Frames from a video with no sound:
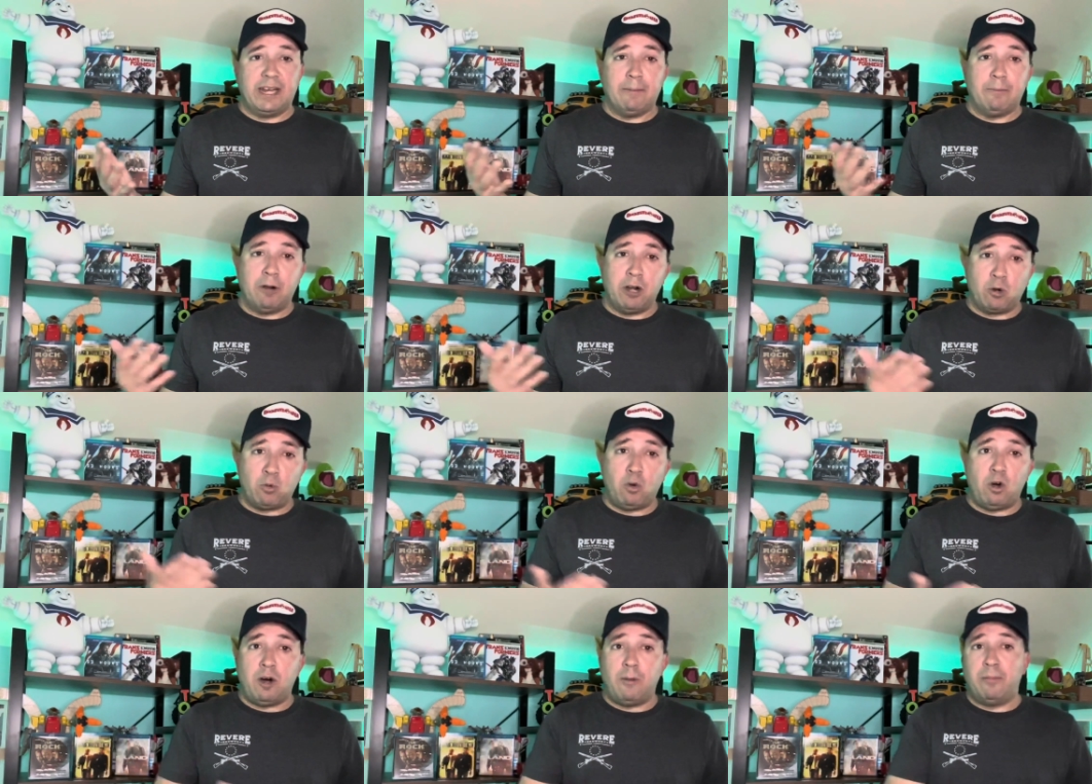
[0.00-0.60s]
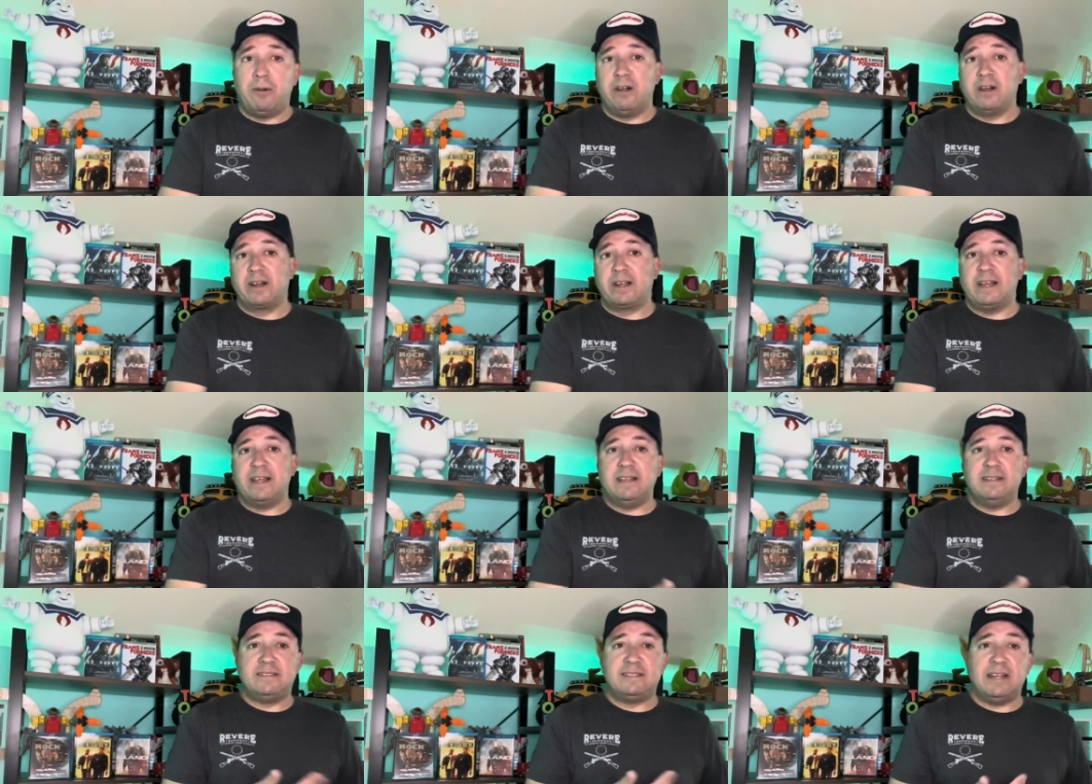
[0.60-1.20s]
And Mark Wahlberg
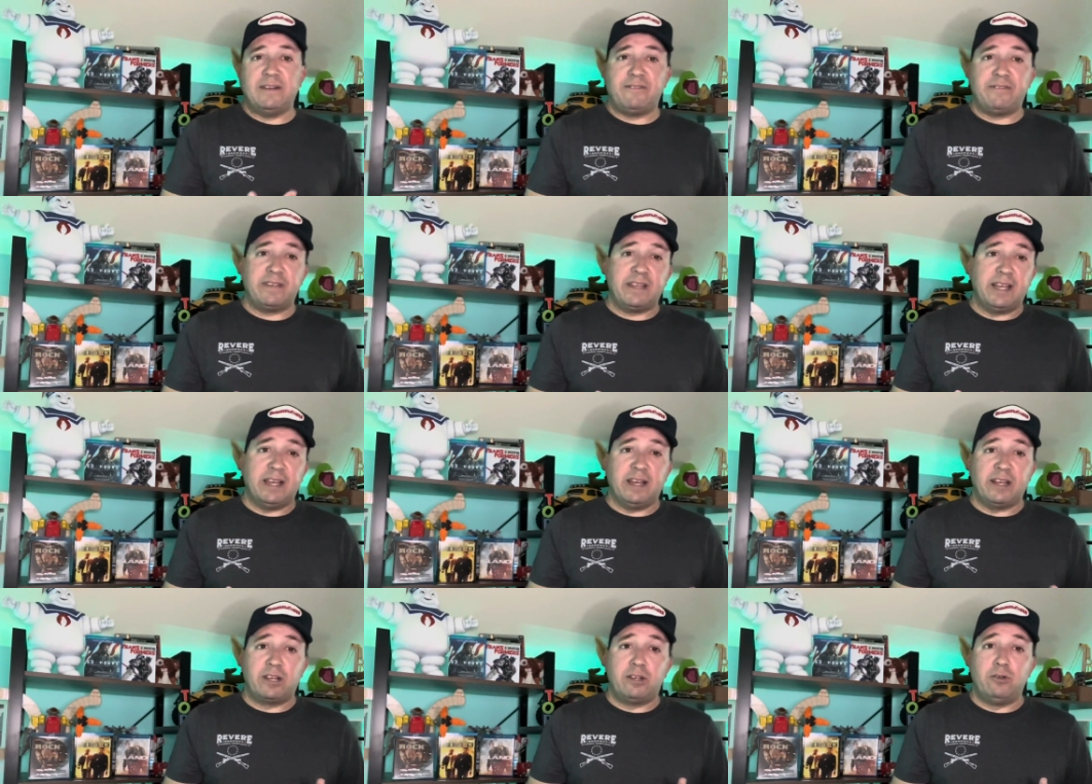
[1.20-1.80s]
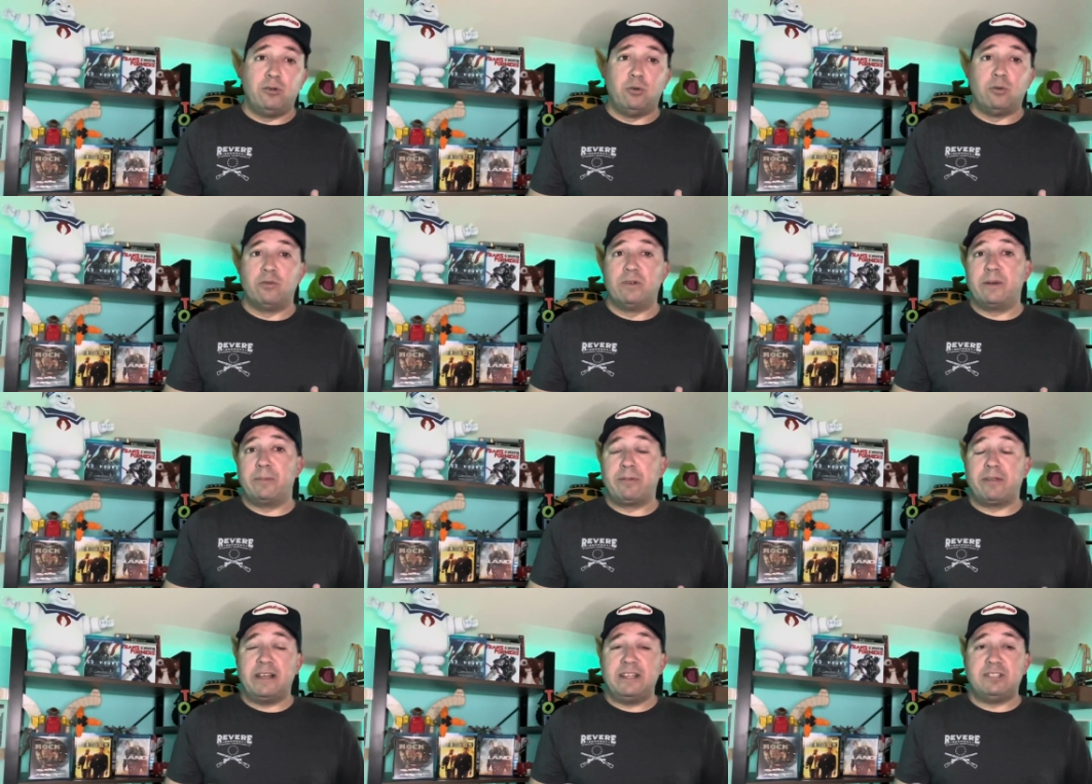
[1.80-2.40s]
is definitely a cool
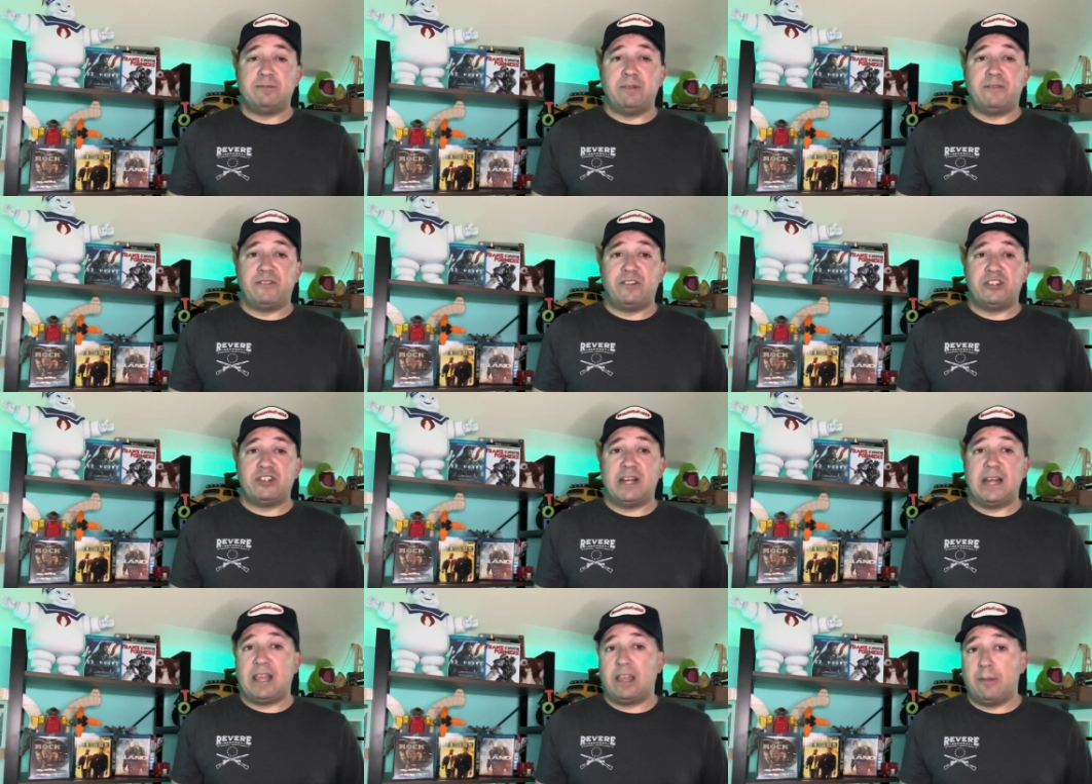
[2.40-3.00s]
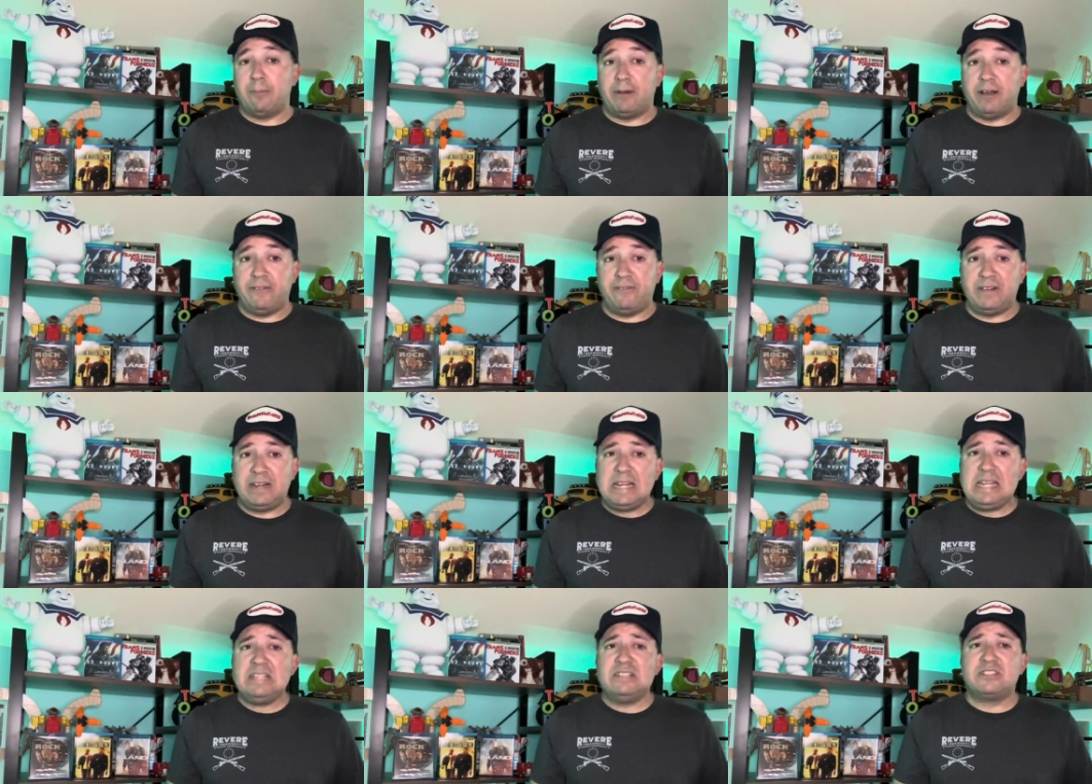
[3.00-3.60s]
replacement for Shia LaBeouf.
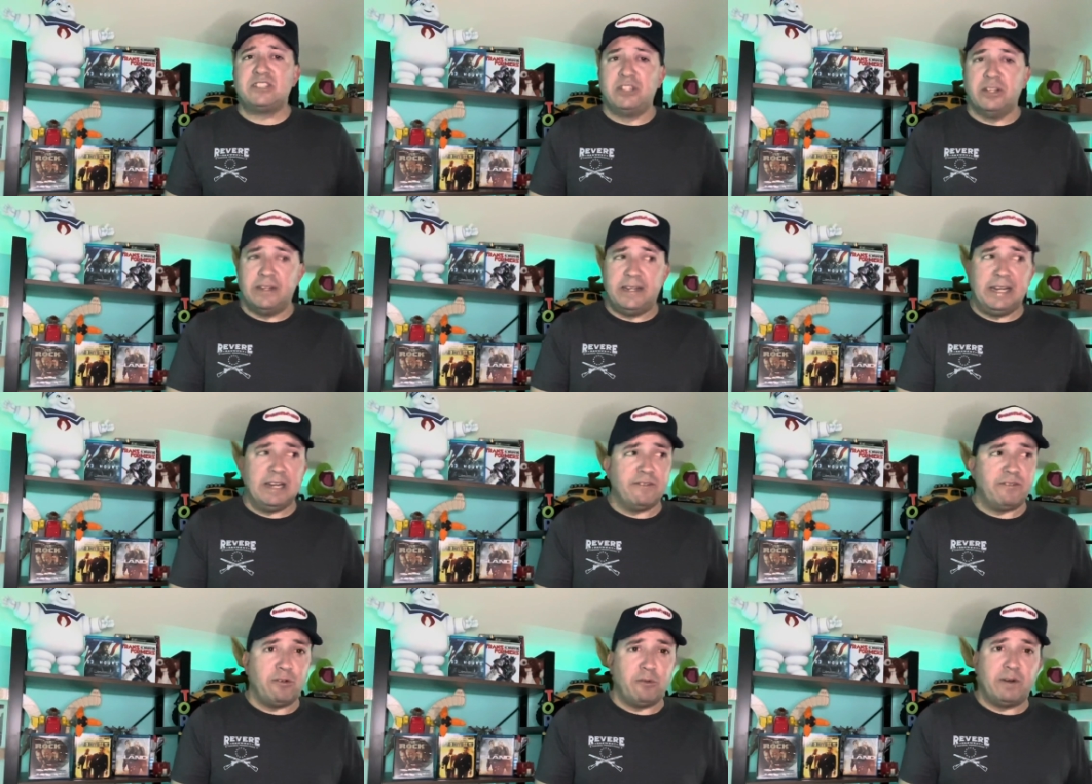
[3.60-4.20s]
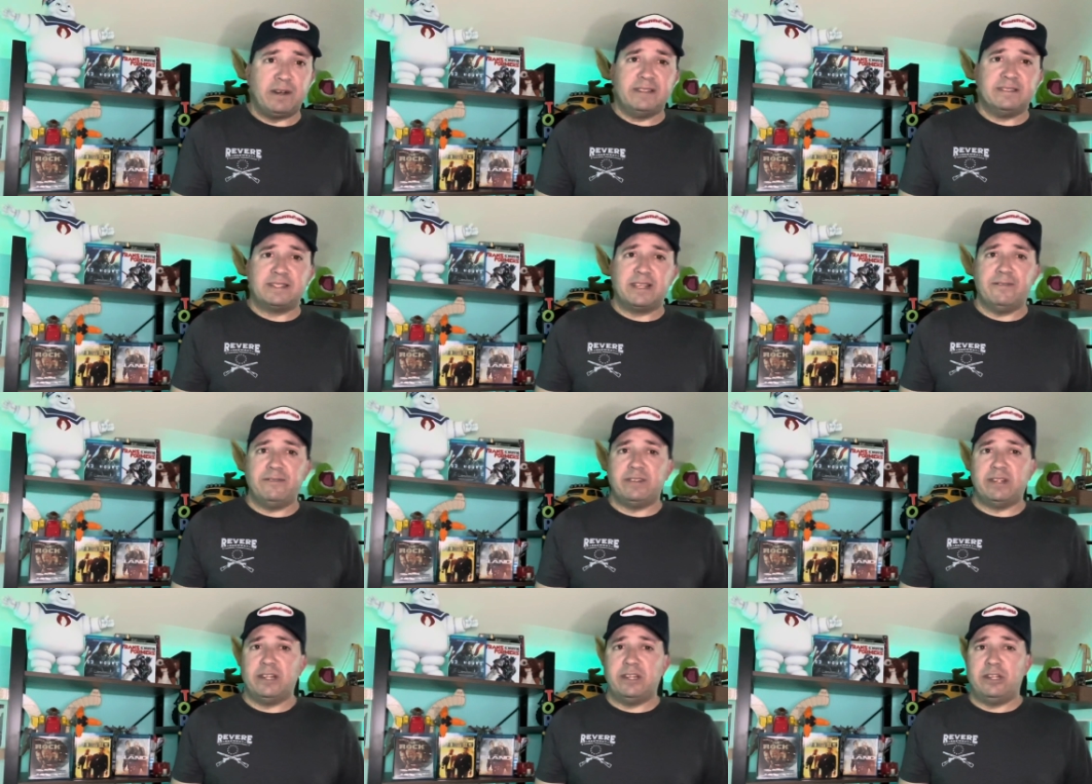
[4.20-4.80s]
And he's good here for what he's
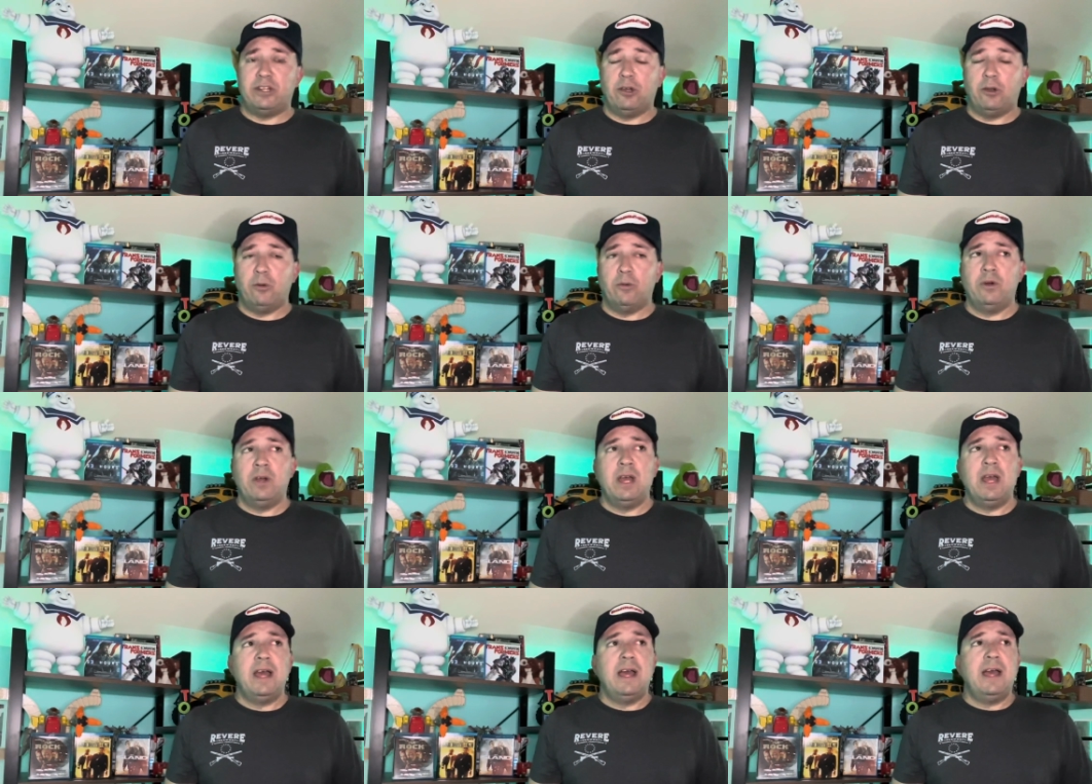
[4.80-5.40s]
given to do.